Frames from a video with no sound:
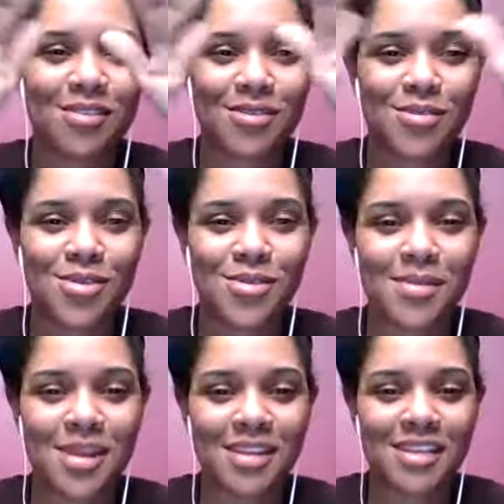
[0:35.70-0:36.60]
group
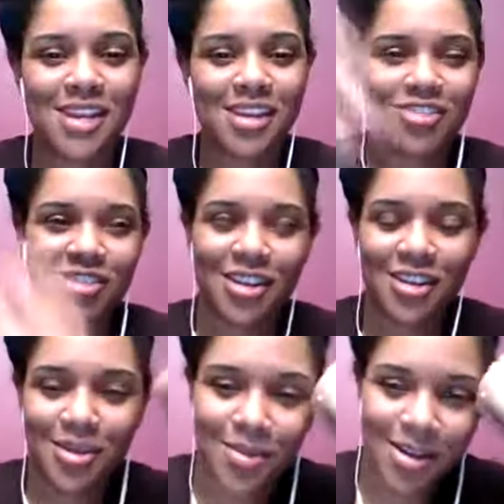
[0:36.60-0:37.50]
meditation
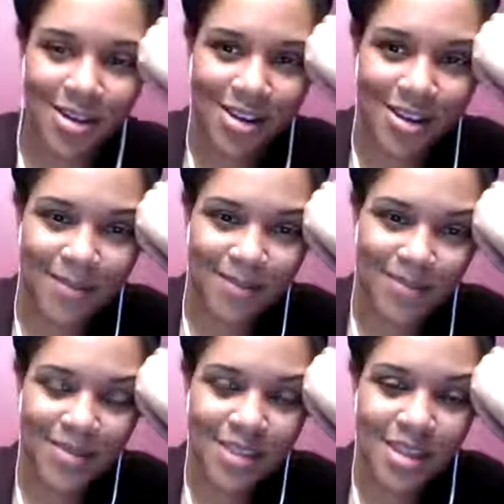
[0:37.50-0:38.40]
or whatnot.
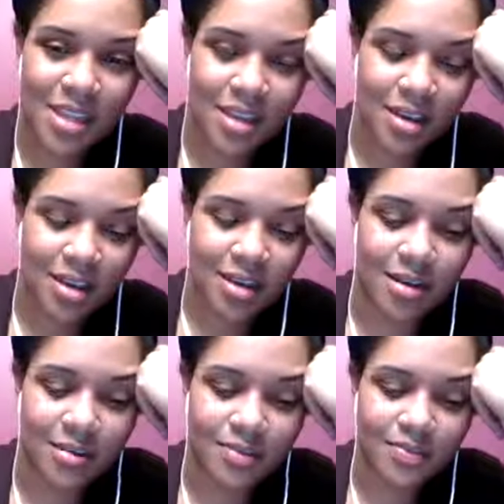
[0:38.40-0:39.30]

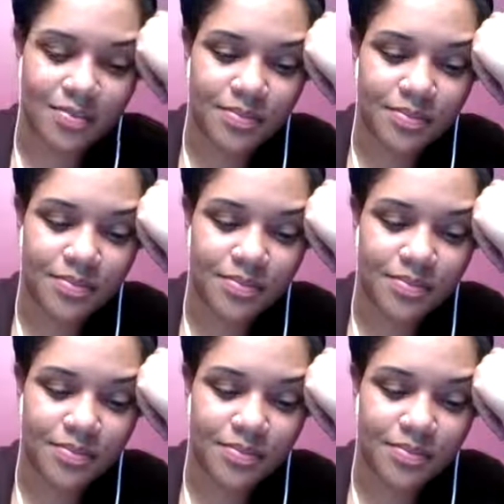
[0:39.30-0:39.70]
Um,